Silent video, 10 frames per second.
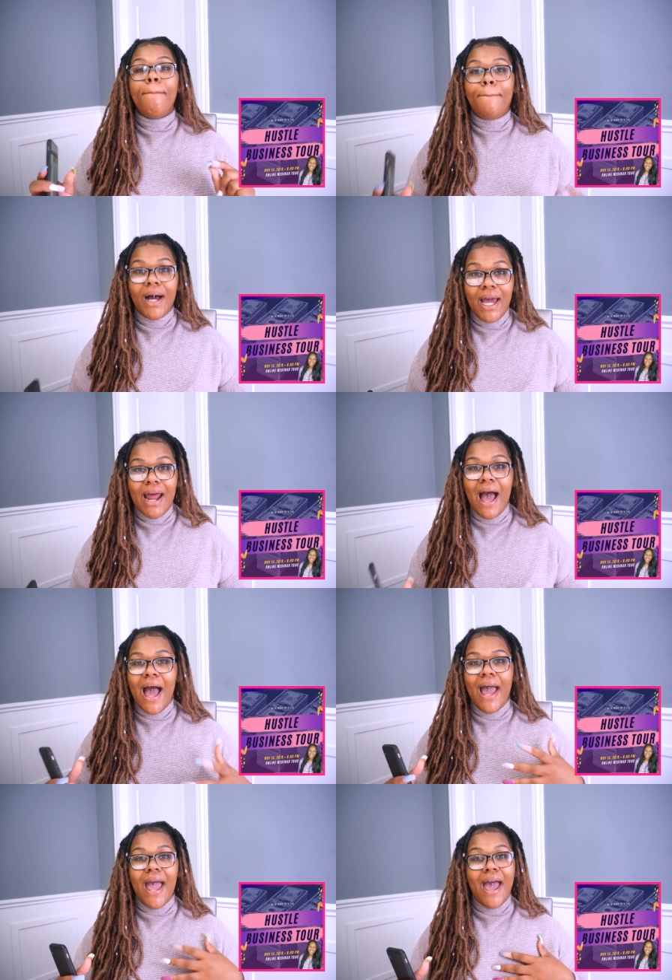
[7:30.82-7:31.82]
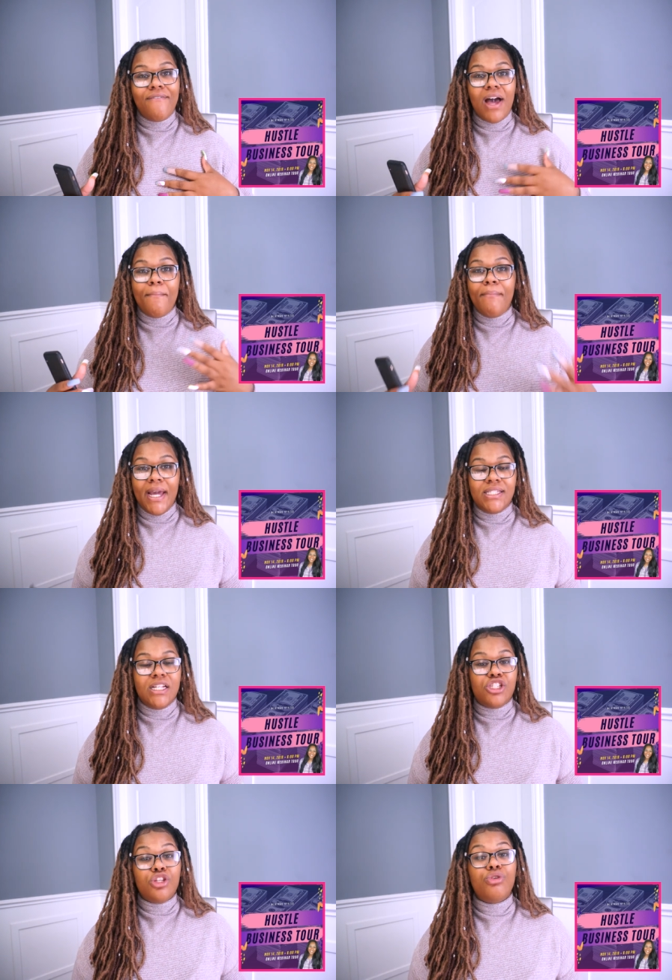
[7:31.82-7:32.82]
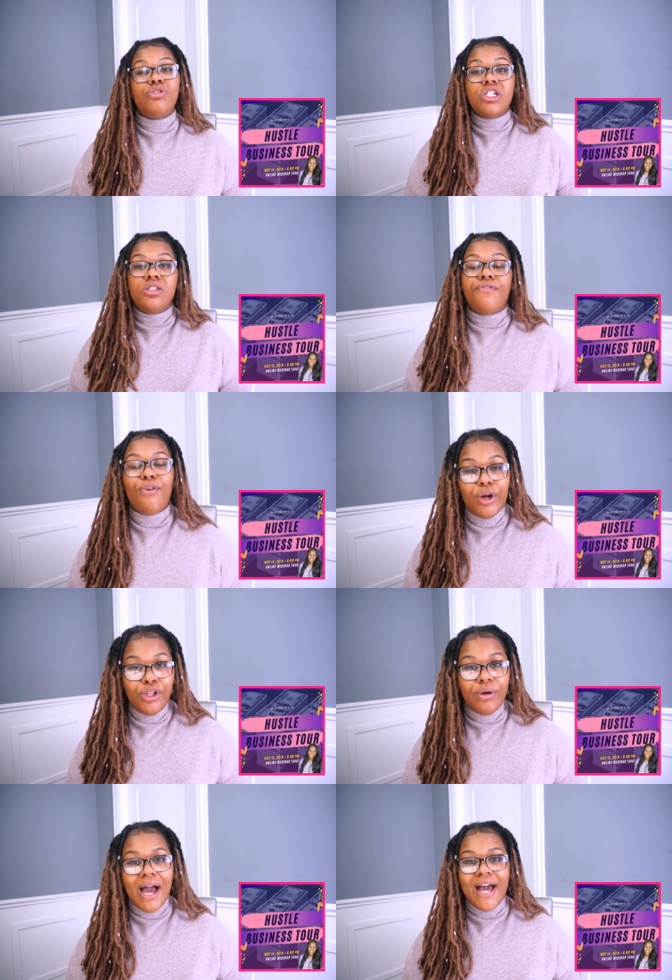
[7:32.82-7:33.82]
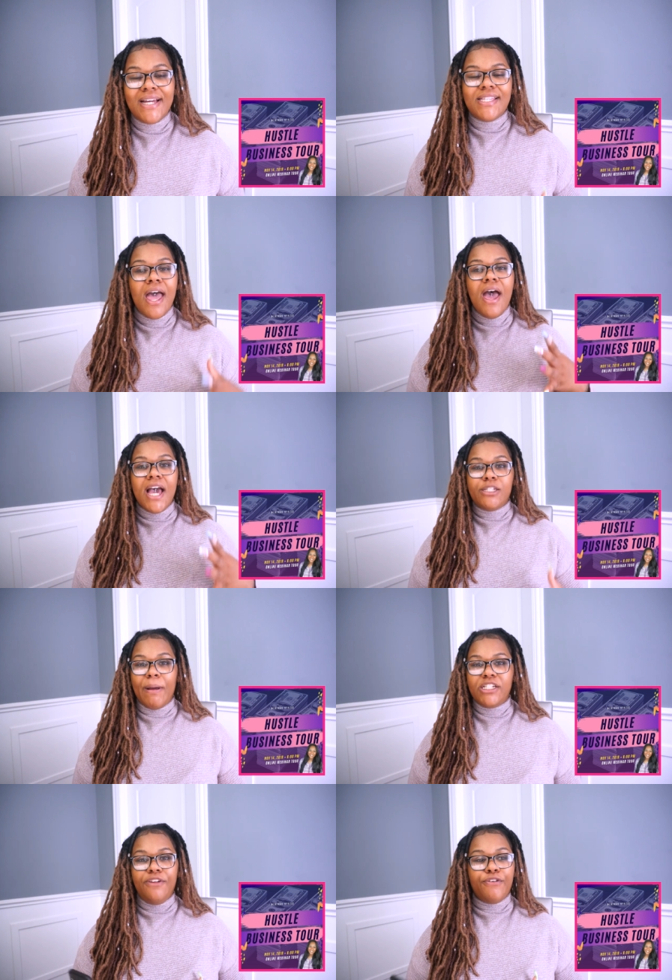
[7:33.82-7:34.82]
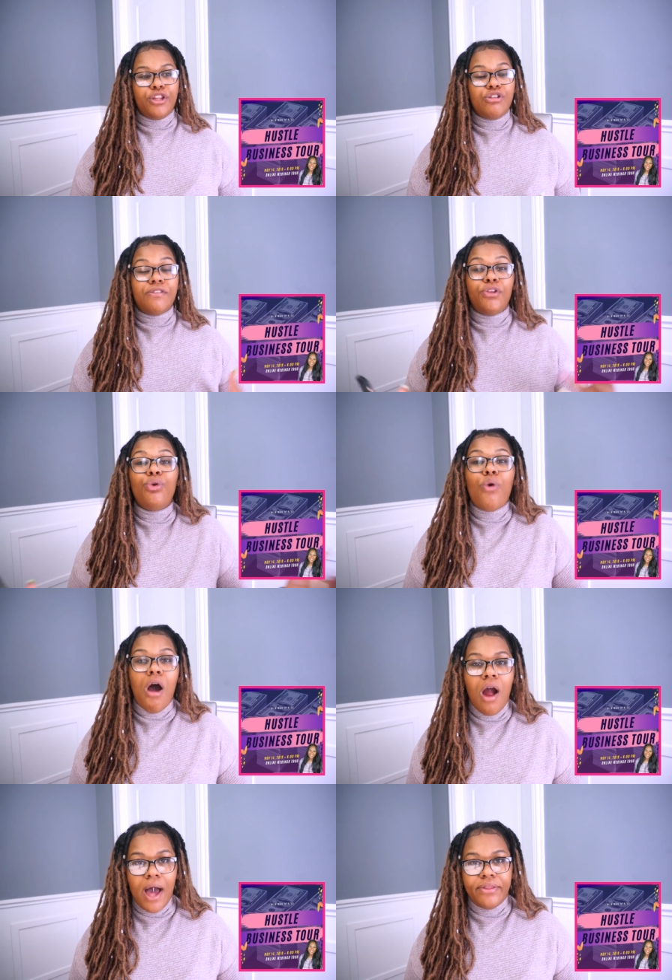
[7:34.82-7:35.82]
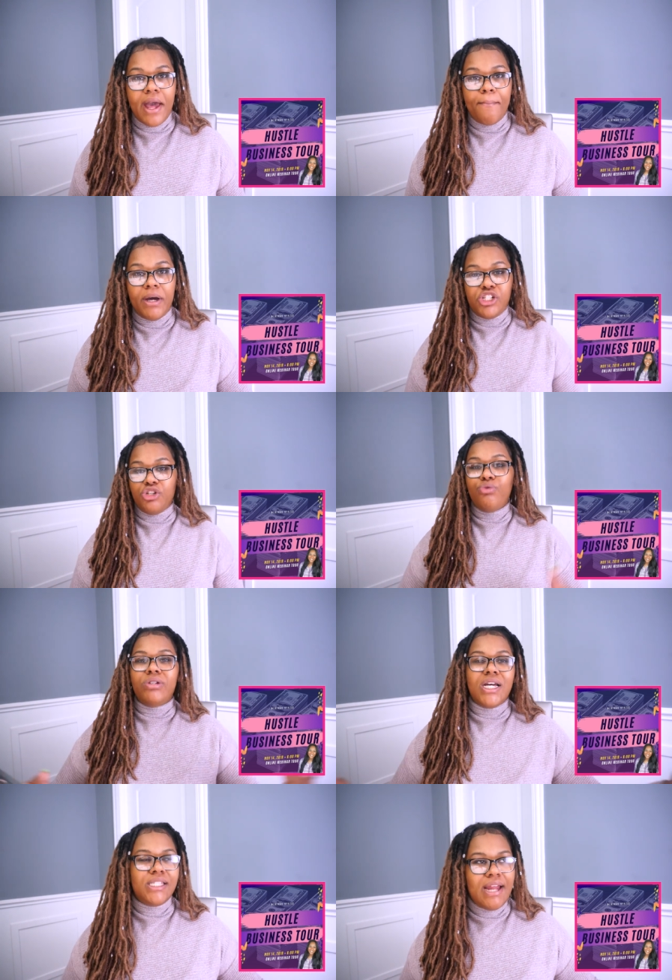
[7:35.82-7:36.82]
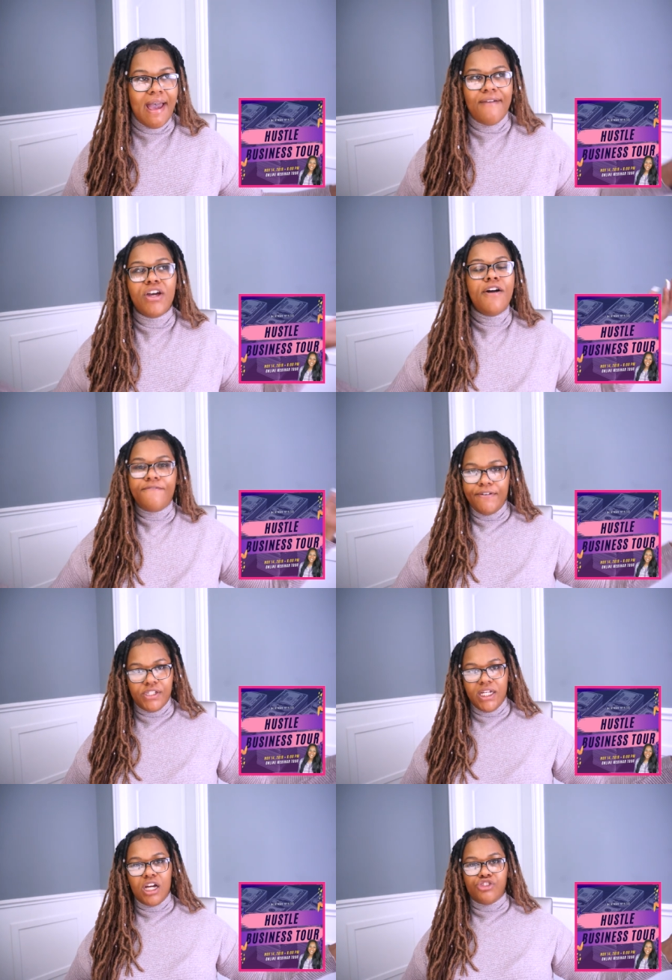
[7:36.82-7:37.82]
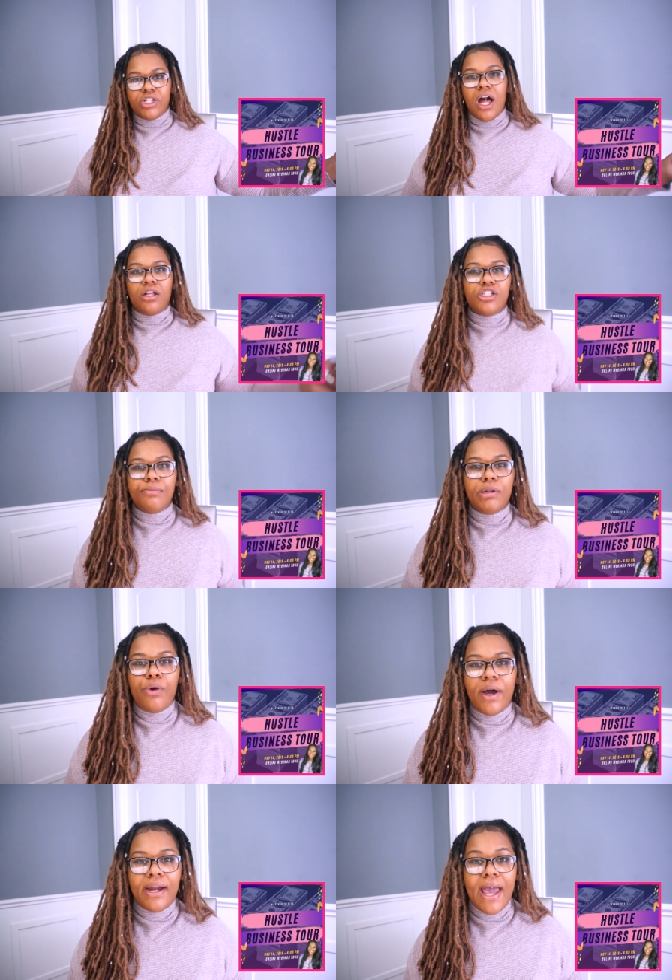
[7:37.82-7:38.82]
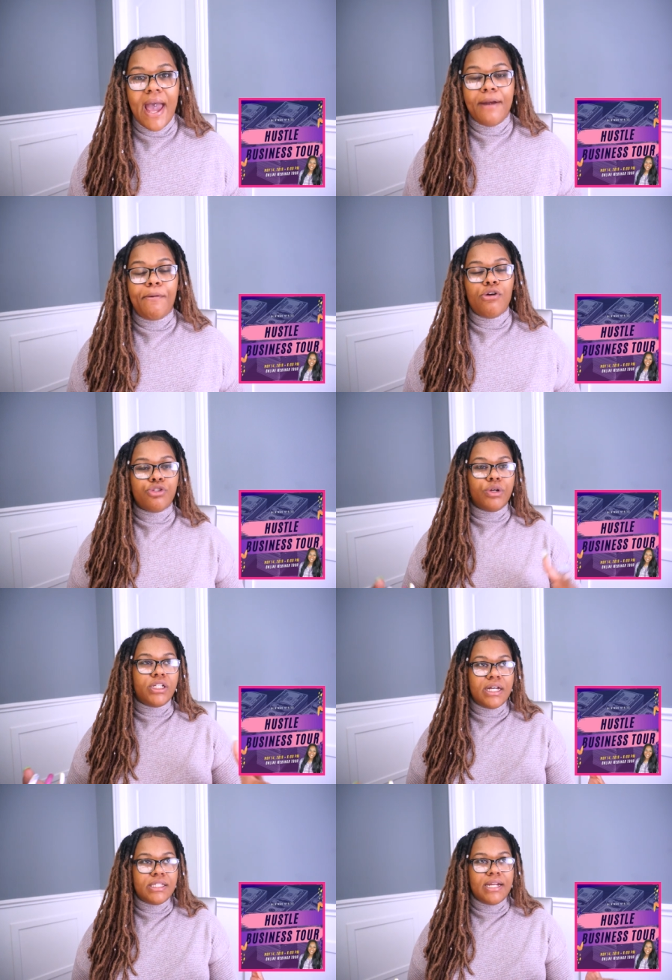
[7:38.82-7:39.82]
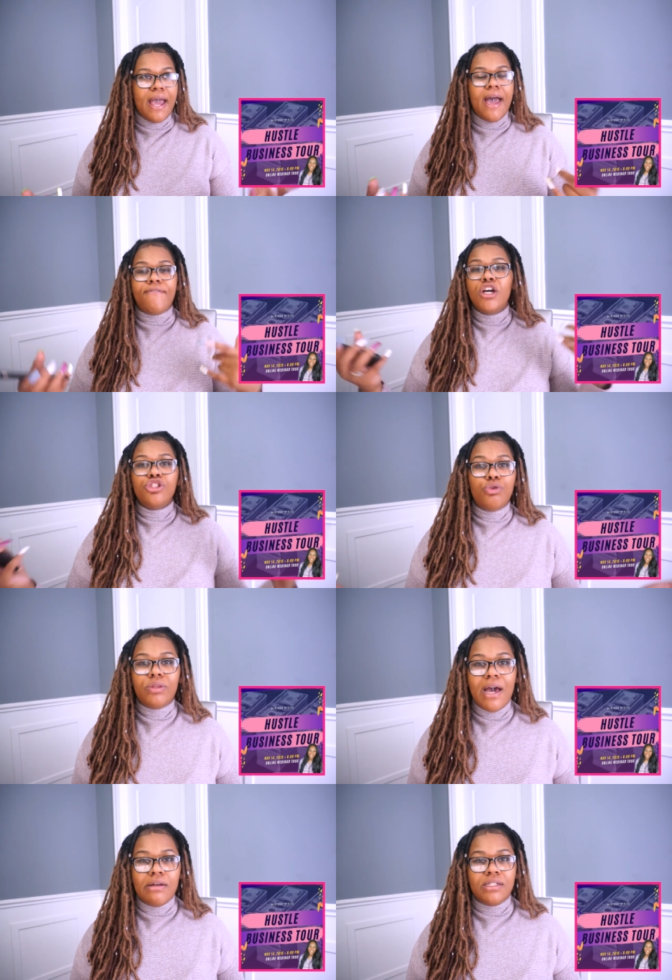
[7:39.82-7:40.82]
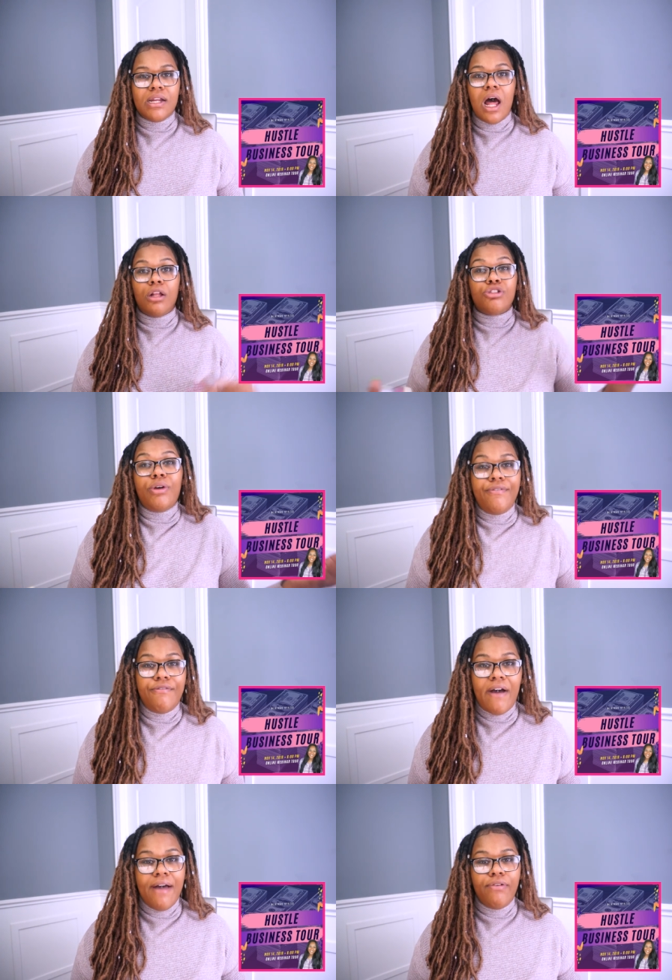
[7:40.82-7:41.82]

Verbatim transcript: But I have amazing solutions for you guys, especially for those of you who are on that budget, who doesn't have $1,500 to blow on an ad post or doesn't have $2,000 or even $500.